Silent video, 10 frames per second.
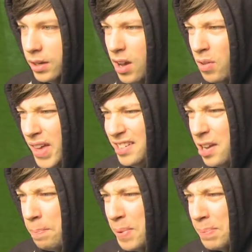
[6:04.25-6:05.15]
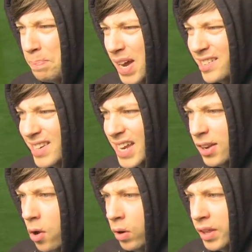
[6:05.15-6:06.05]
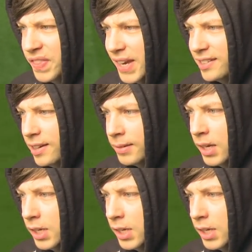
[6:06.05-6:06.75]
Oh, that's a bad pass, Nangolan. That's a...